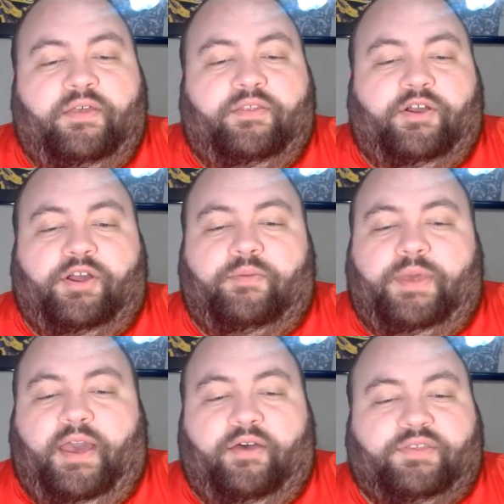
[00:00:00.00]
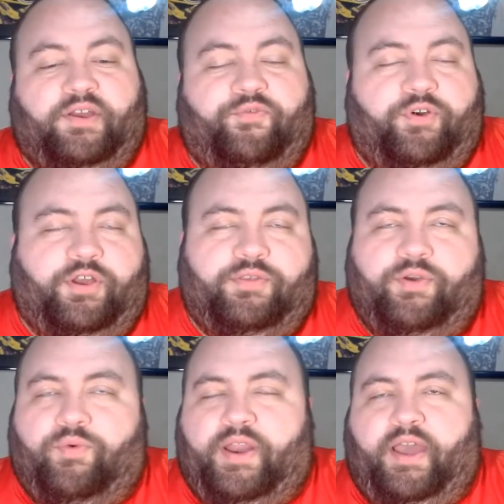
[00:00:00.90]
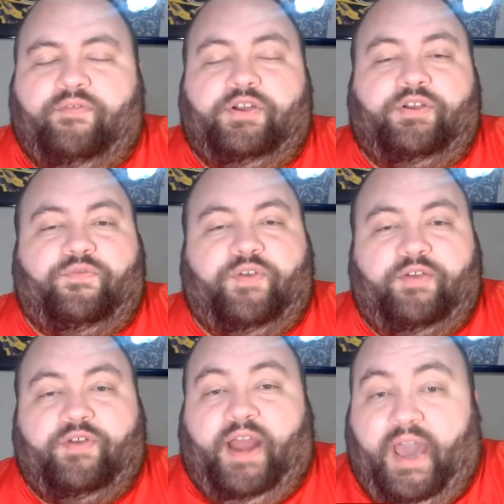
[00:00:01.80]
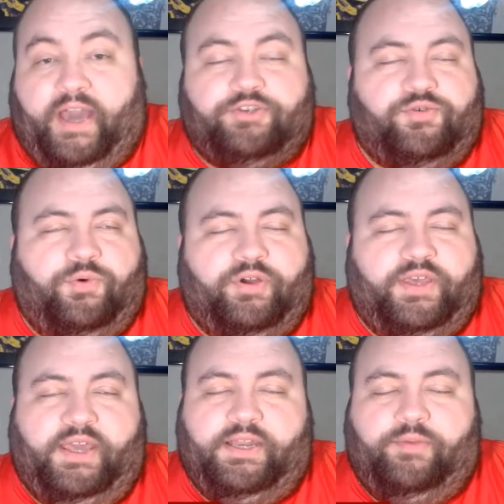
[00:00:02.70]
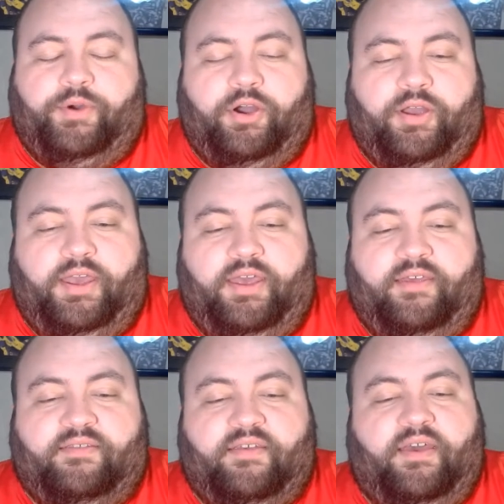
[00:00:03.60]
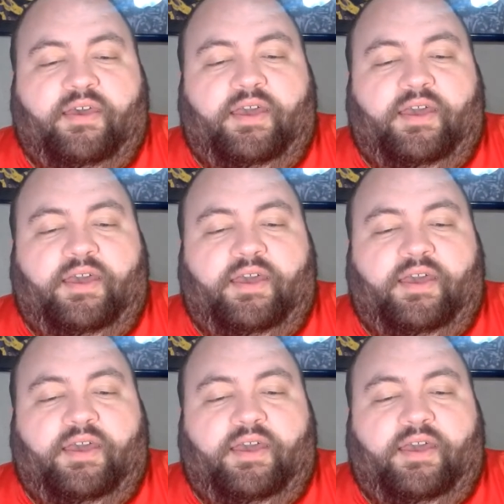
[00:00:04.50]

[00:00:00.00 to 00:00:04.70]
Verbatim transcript: They're going to be healthier for you than whatever your favorite actual candy bar is.